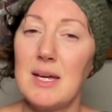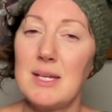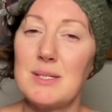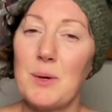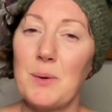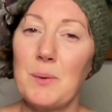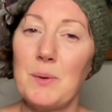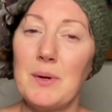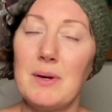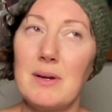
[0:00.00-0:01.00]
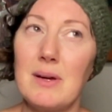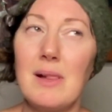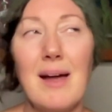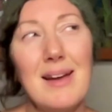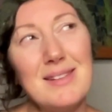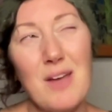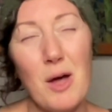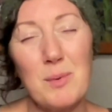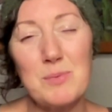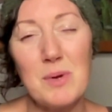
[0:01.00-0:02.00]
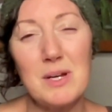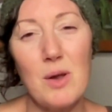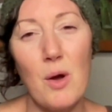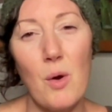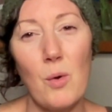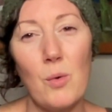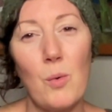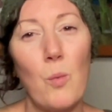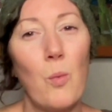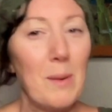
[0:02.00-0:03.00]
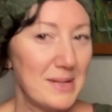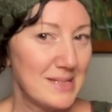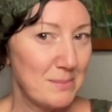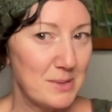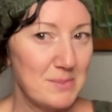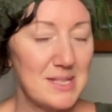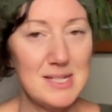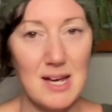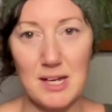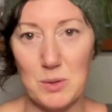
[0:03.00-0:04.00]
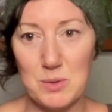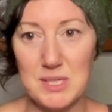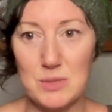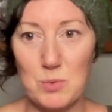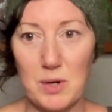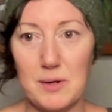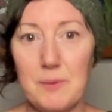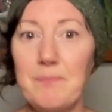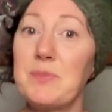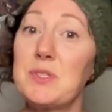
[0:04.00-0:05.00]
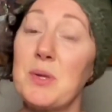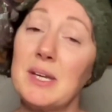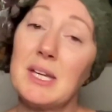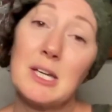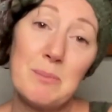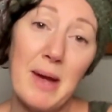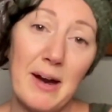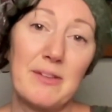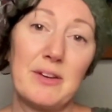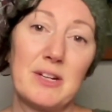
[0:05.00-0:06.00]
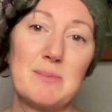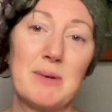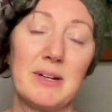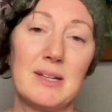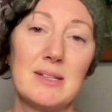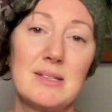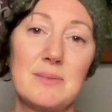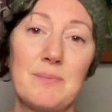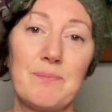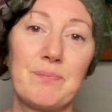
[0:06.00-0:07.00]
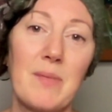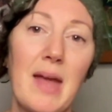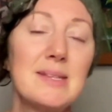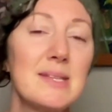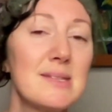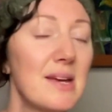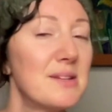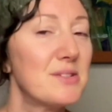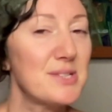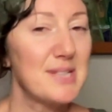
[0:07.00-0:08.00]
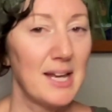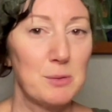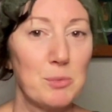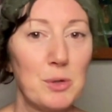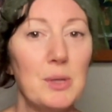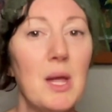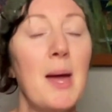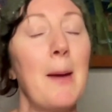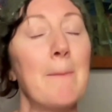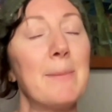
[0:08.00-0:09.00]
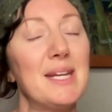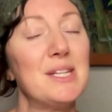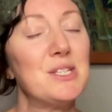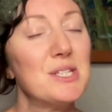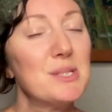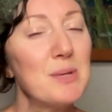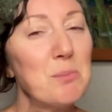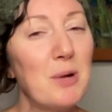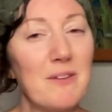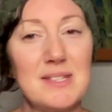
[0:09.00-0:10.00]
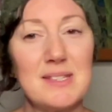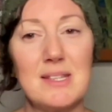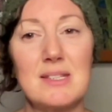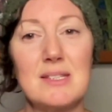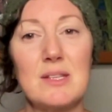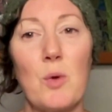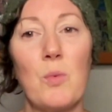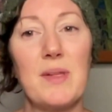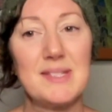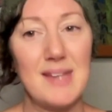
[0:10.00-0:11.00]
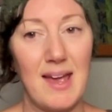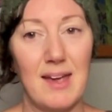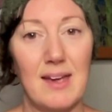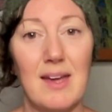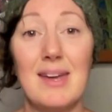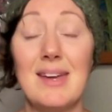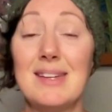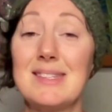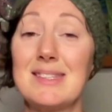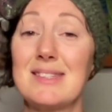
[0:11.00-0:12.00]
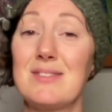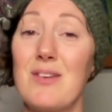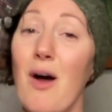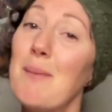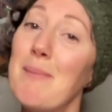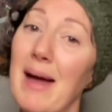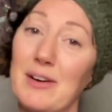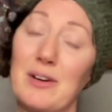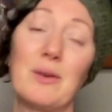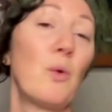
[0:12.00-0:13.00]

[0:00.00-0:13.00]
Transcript: So clients always want to know what my symptoms and diagnoses were so they can compare their experience. And this is understandable, but I just want to preface this with saying it does not matter